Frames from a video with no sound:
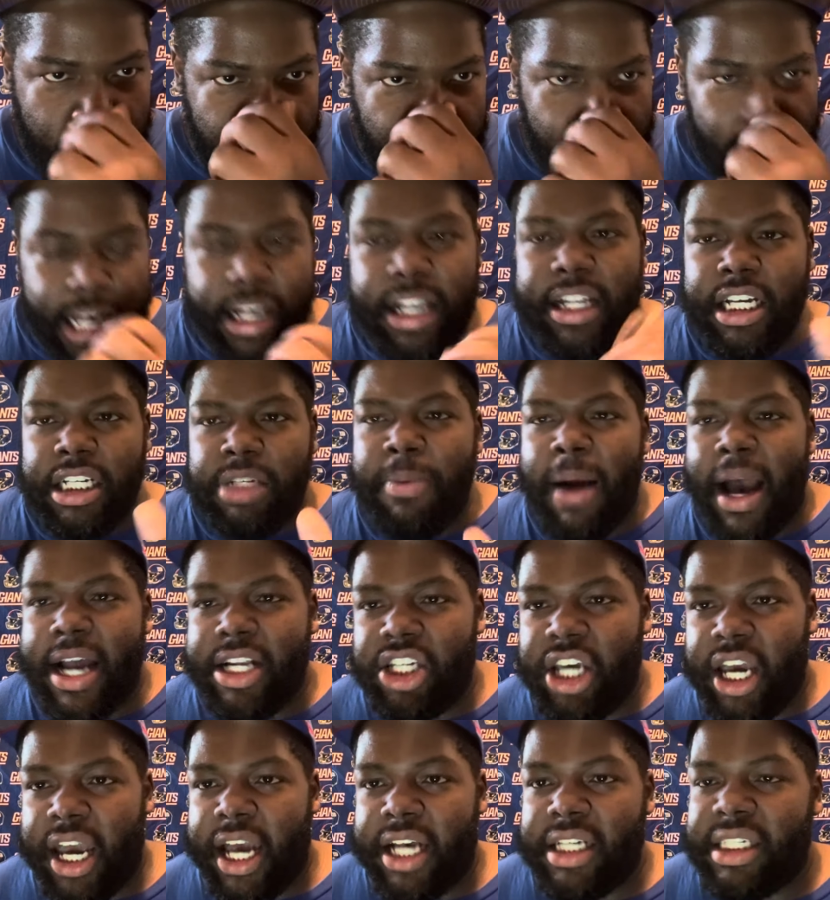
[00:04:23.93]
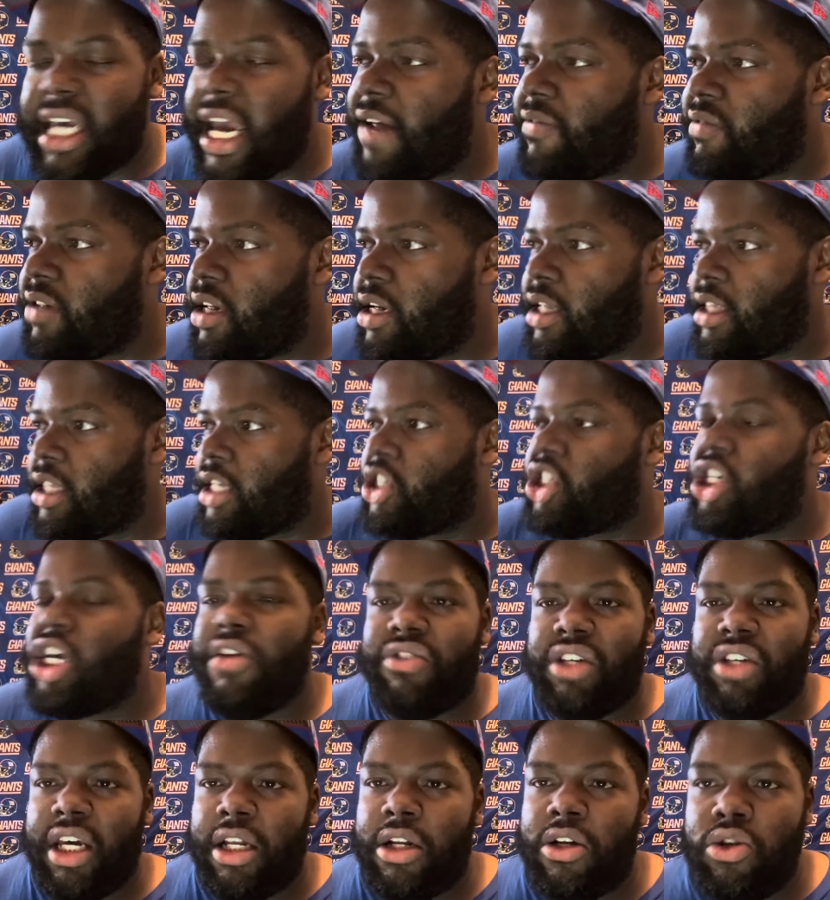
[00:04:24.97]
This by chance. Say if the
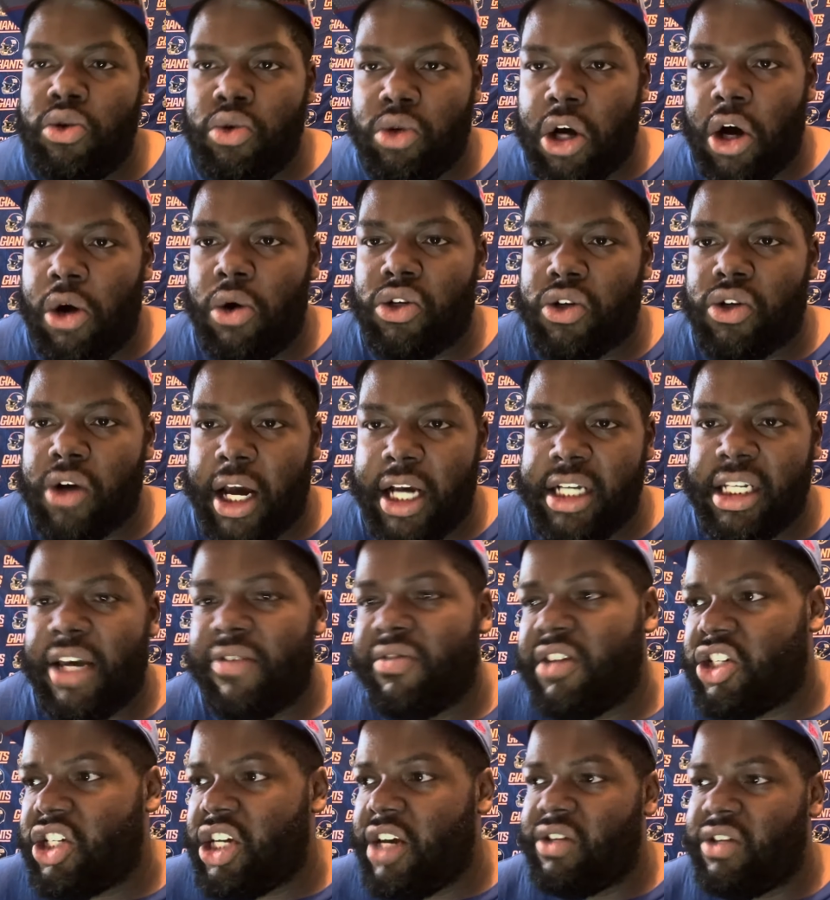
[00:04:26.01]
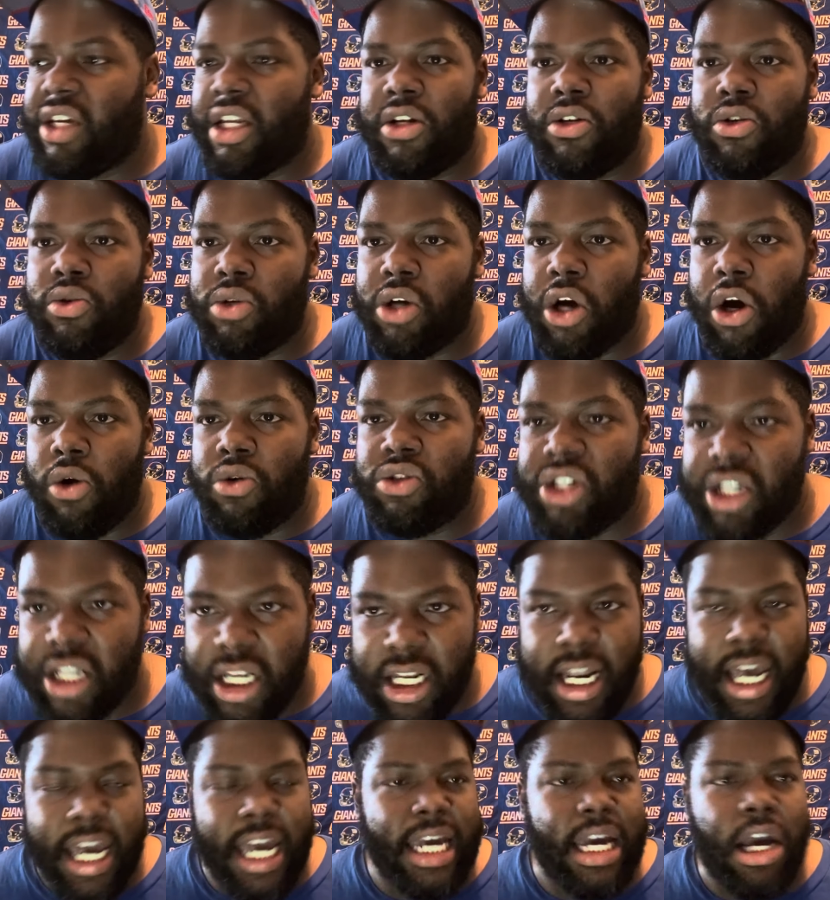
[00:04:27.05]
Chiefs get a new coach, right? Say if the Chiefs get a new coach and then
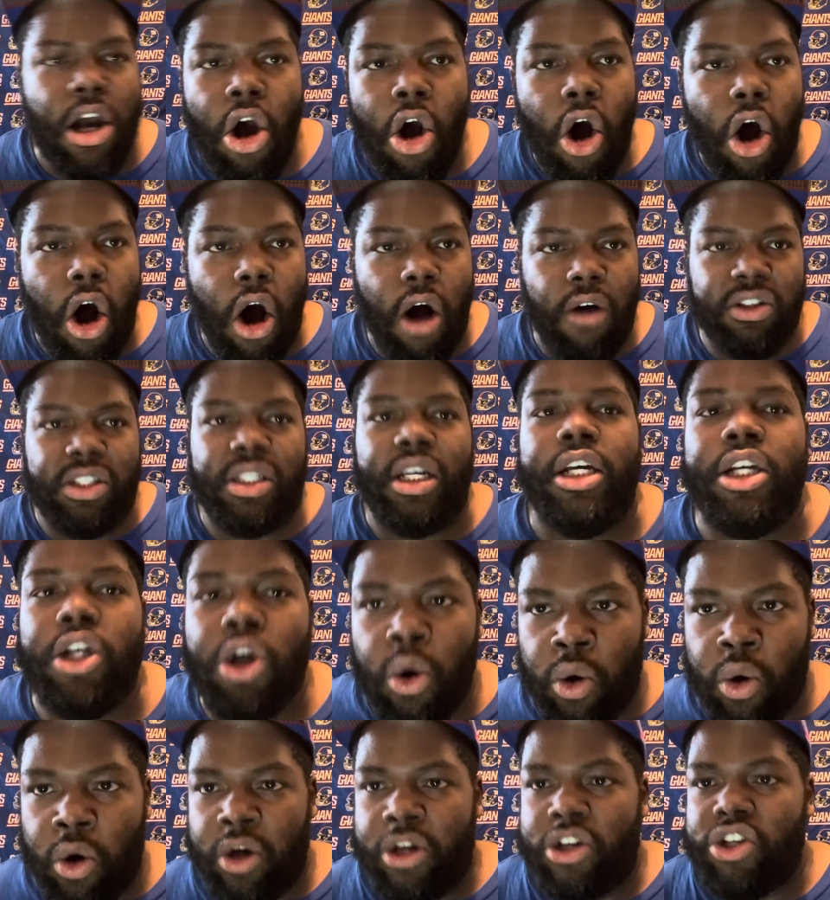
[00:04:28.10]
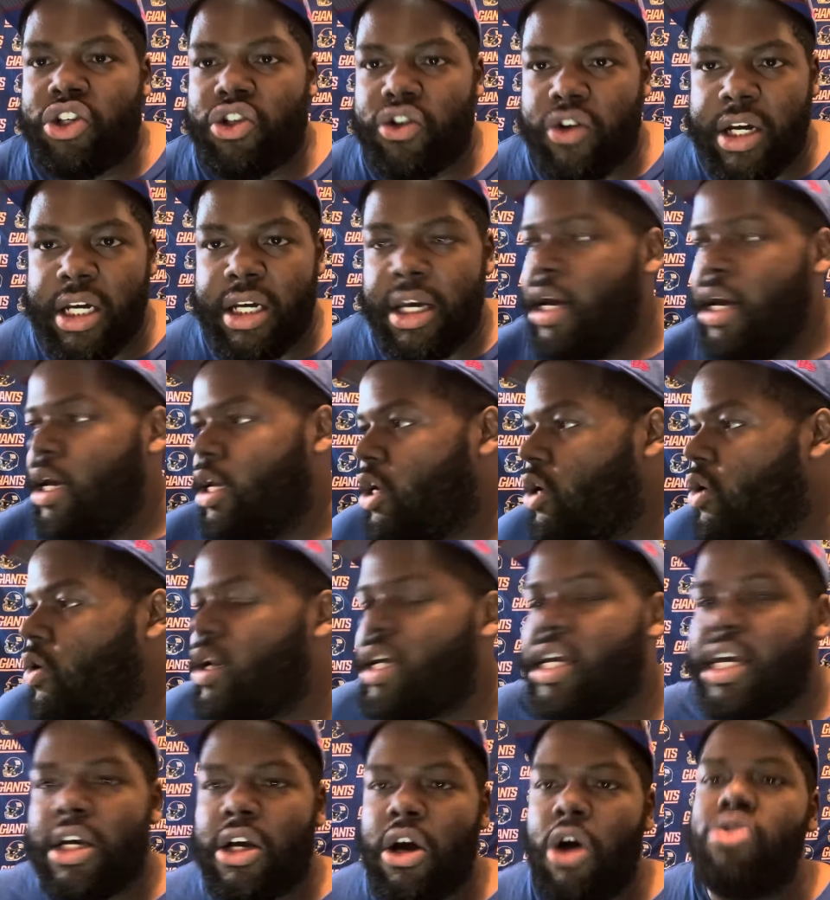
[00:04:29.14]
they all of a sudden go on a streak. You're going
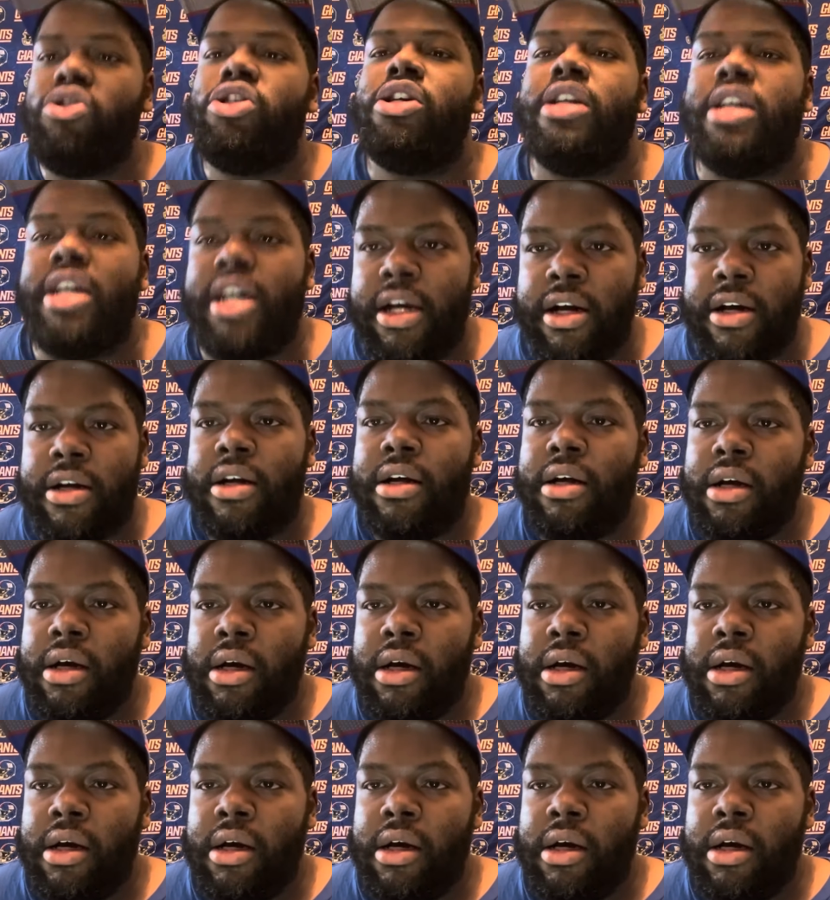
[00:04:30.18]
to get coach of the year.